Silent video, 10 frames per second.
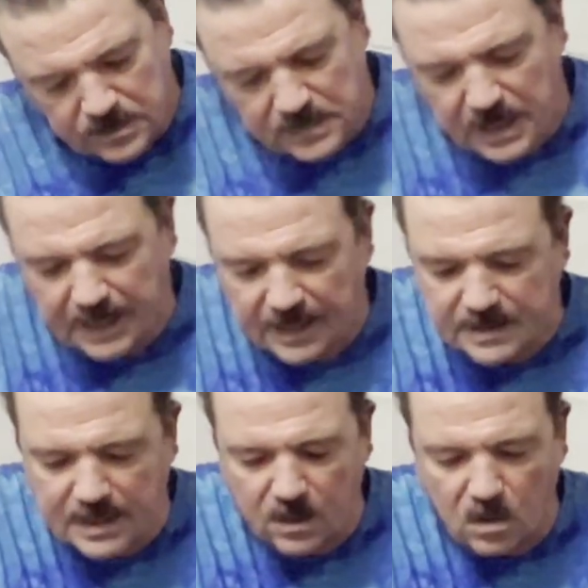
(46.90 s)
and get
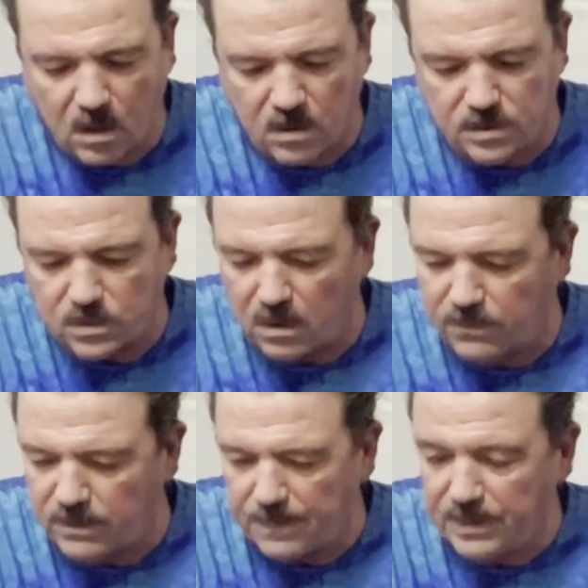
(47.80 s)
that cartilage off.
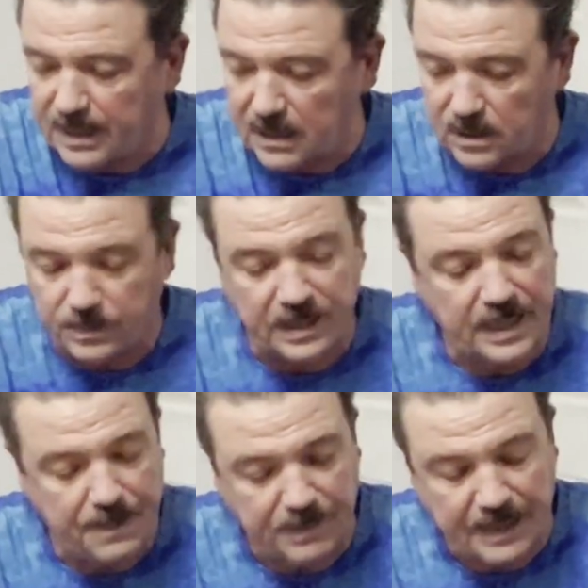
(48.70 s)
I'll pick a little bit of
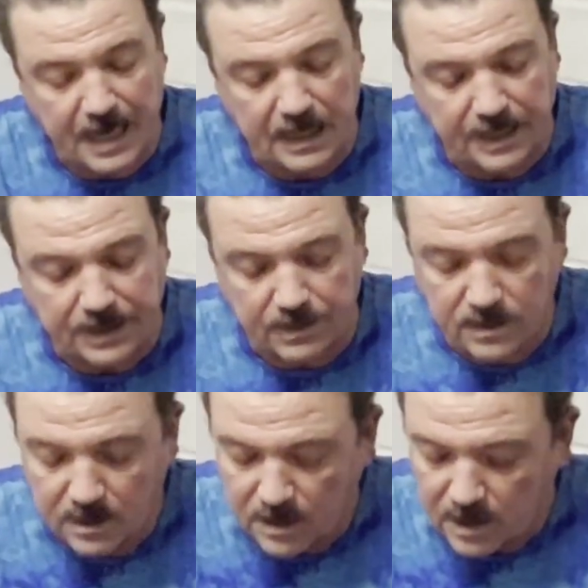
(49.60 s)
that meat out later.
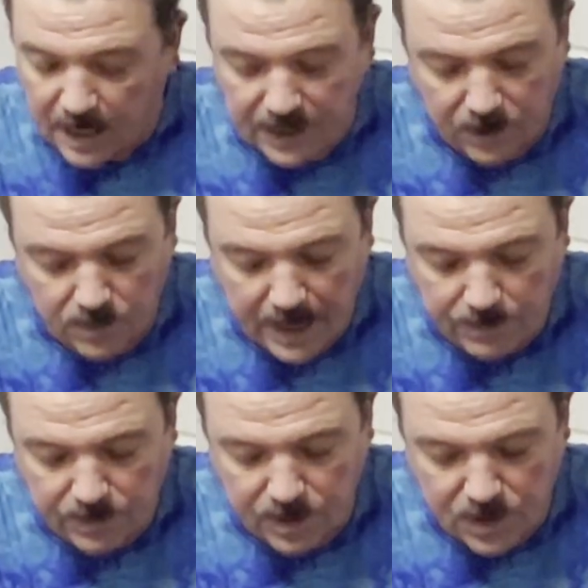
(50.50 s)
And then grab
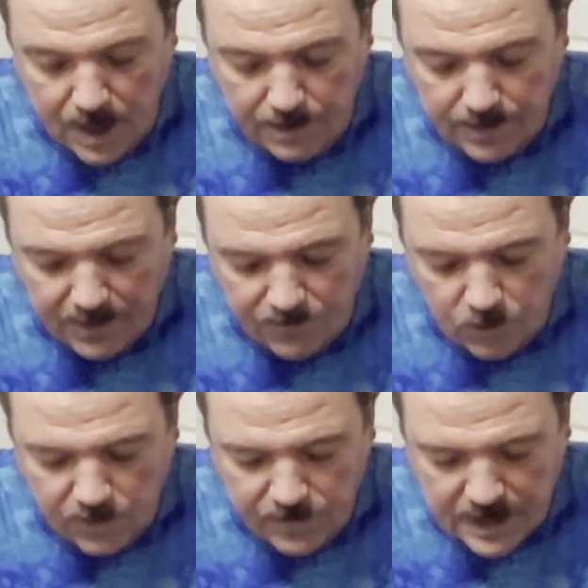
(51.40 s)
with your thumb and
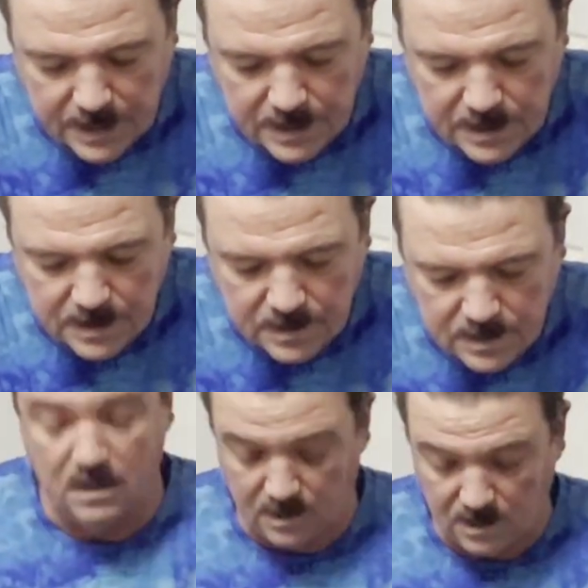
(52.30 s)
forefinger
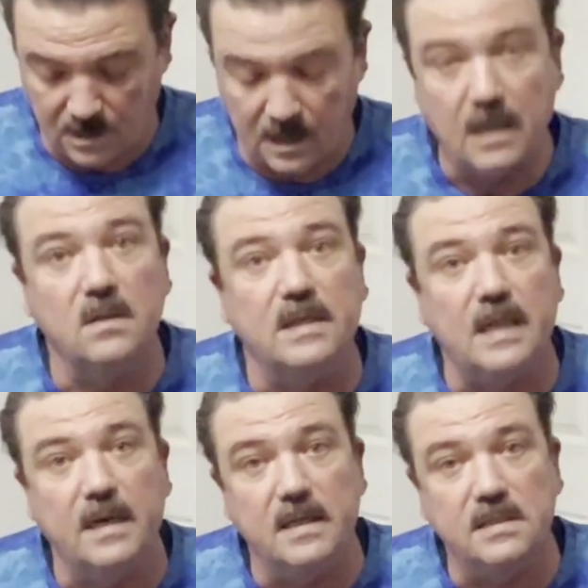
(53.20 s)
and look at that
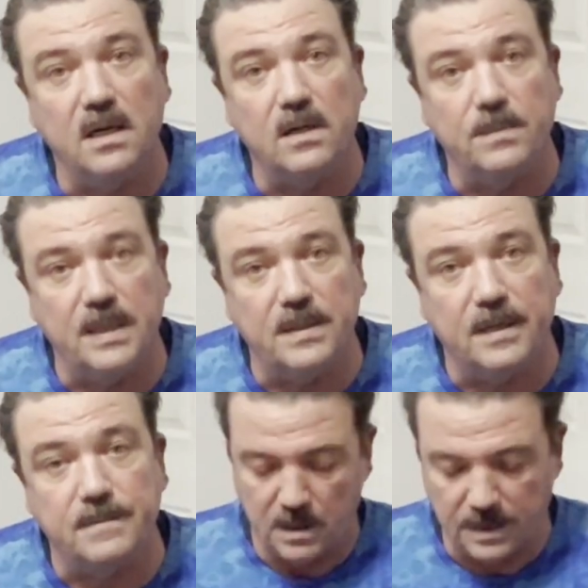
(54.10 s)
nice hunk of meat
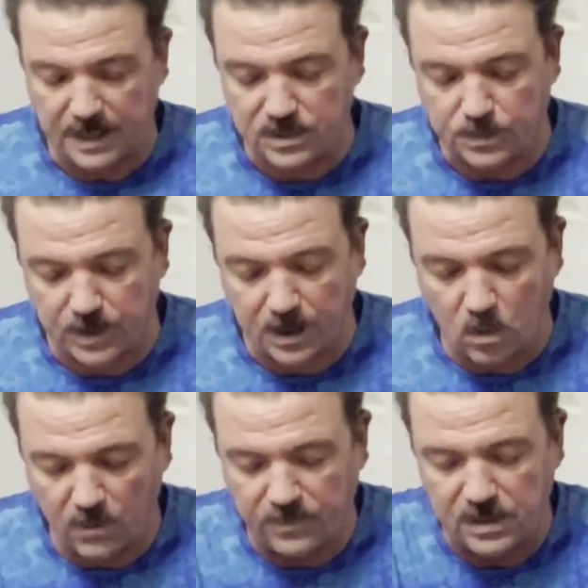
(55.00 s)
there. Next, break
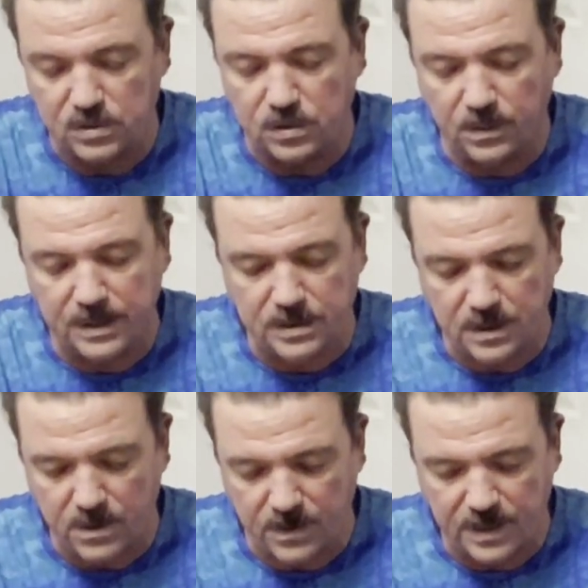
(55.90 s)
off these joints,
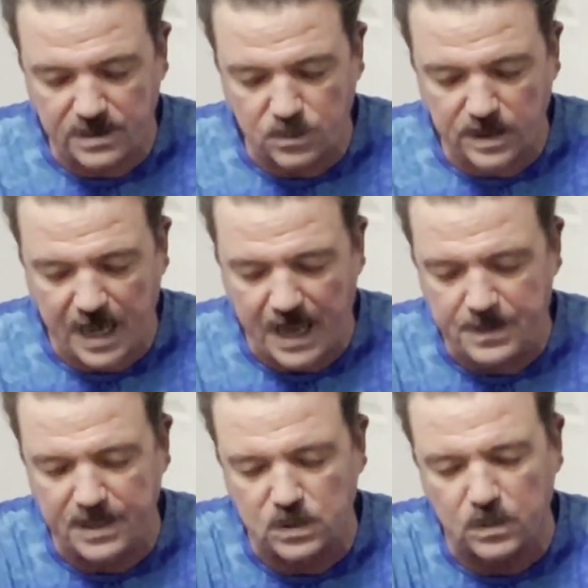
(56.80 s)
this one and
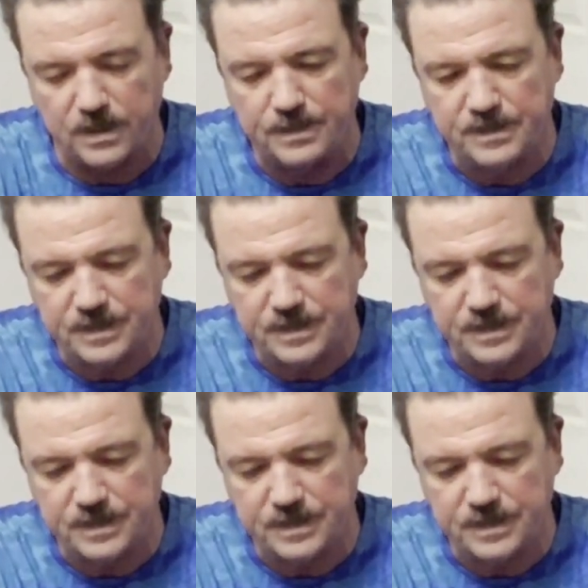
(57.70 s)
this one.